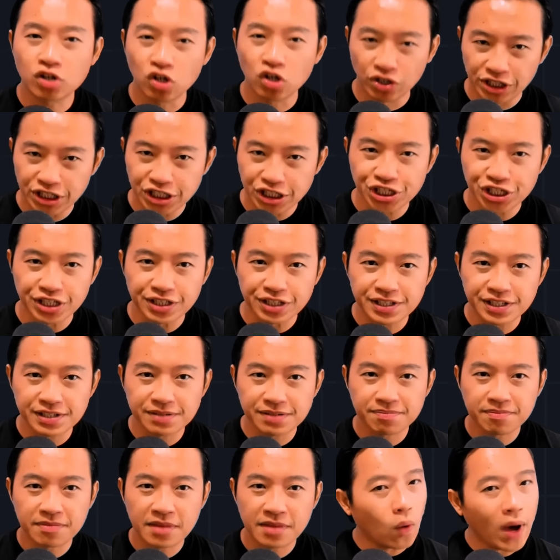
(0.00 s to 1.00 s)
conditions.
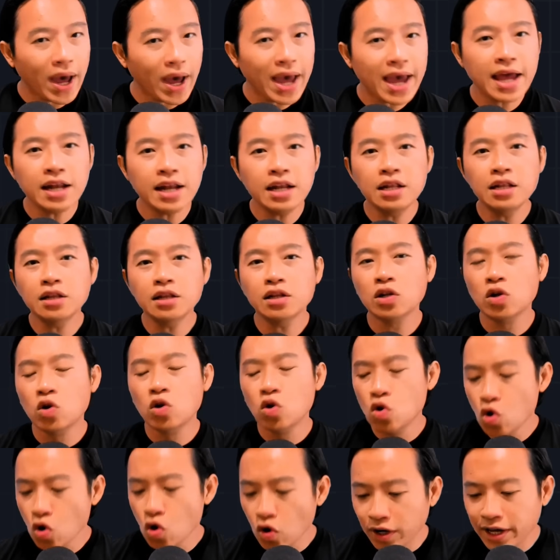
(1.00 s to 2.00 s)
When
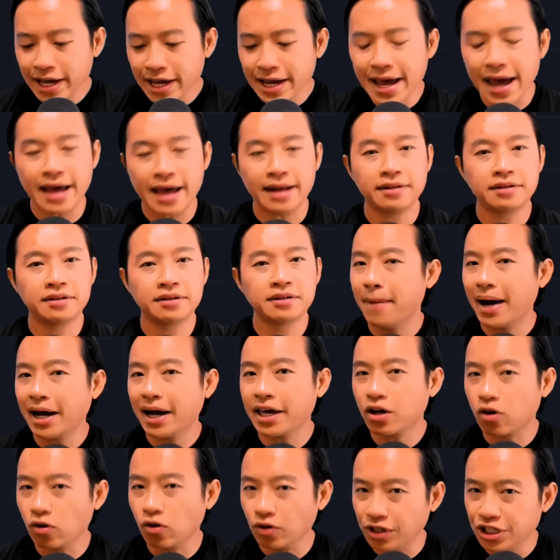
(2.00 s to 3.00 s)
looking at market
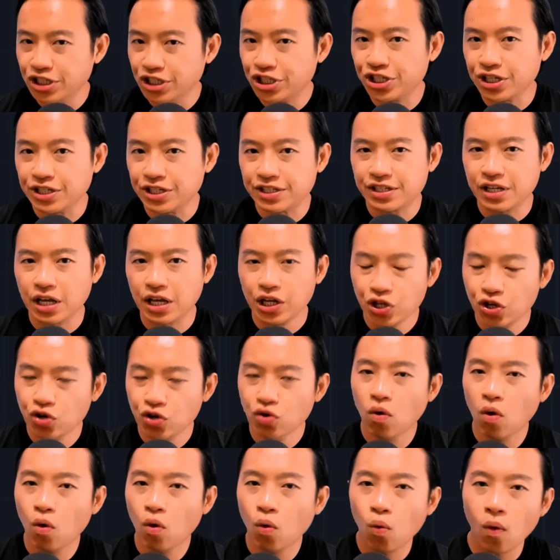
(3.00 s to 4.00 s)
conditions, you
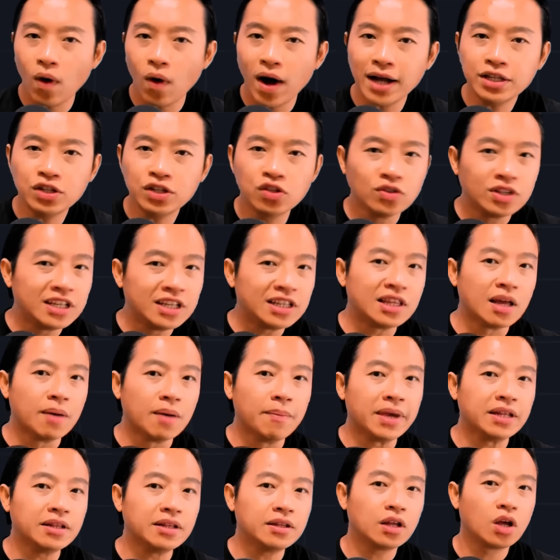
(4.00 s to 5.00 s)
will want to
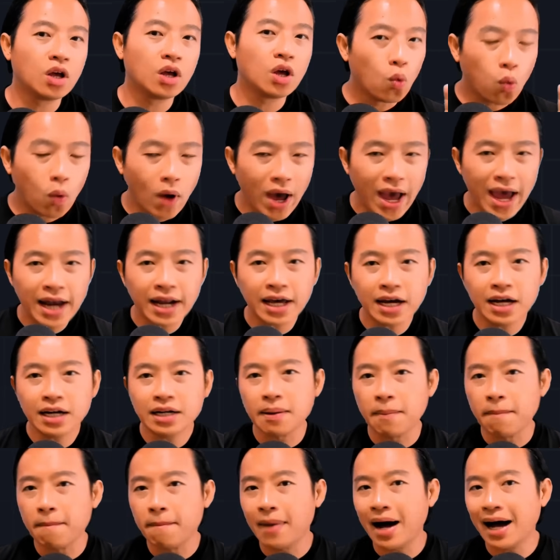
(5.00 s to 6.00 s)
determine whether the
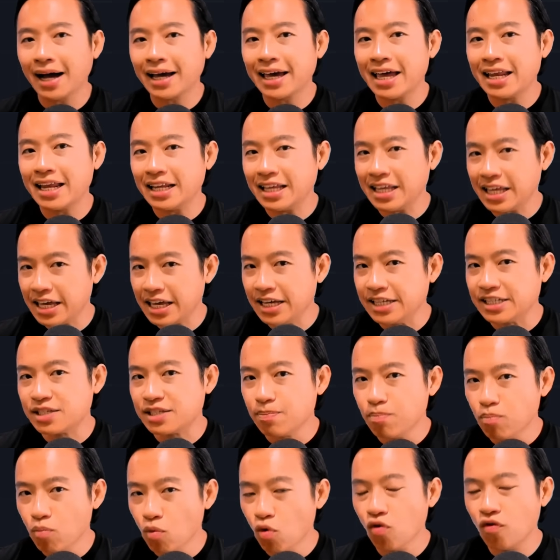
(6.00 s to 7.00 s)
market is
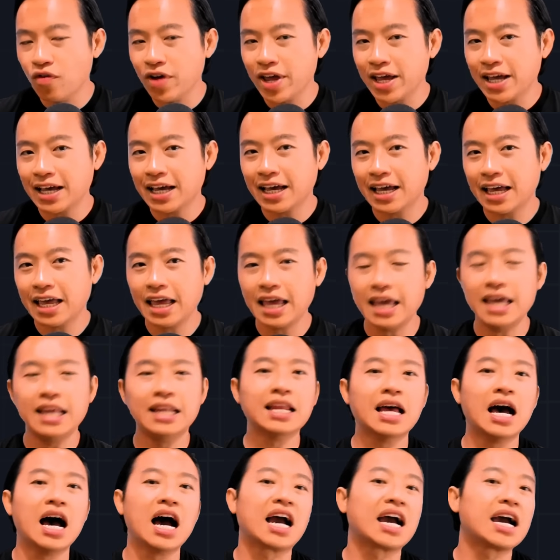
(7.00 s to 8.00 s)
moving in
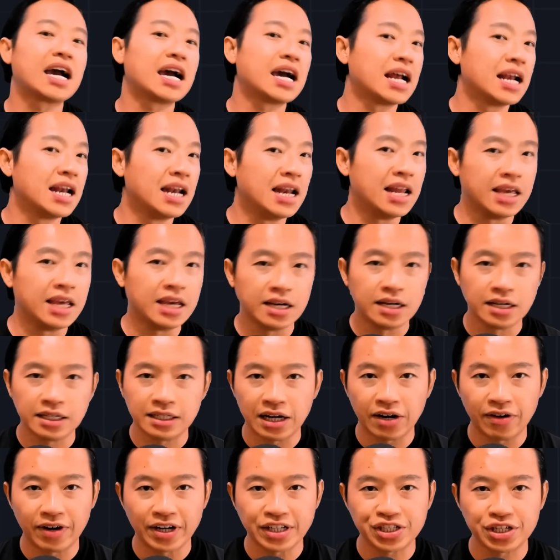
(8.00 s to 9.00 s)
a clear
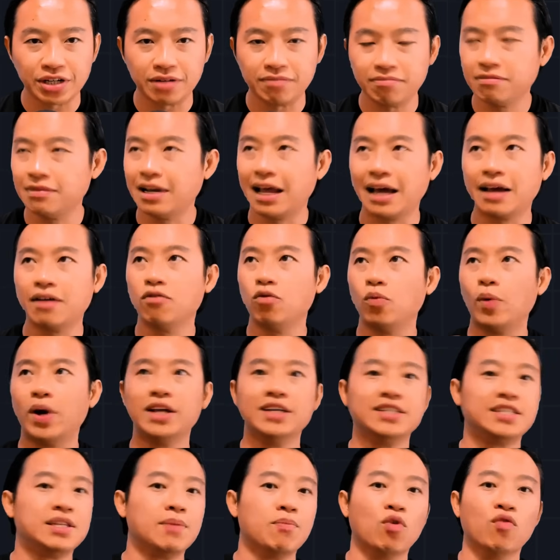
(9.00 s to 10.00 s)
direction. Like whether
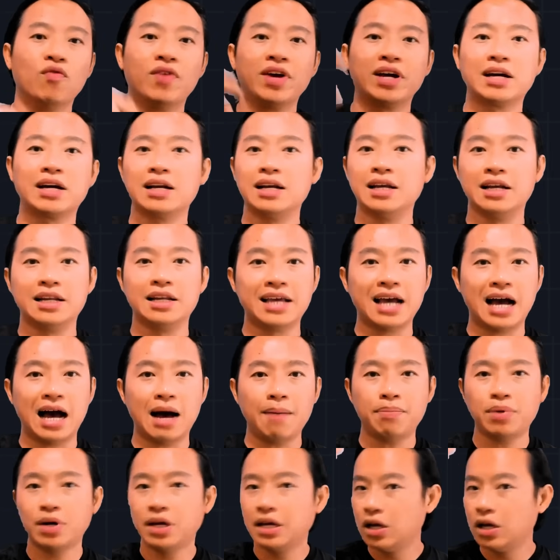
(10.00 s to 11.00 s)
is it moving clearly up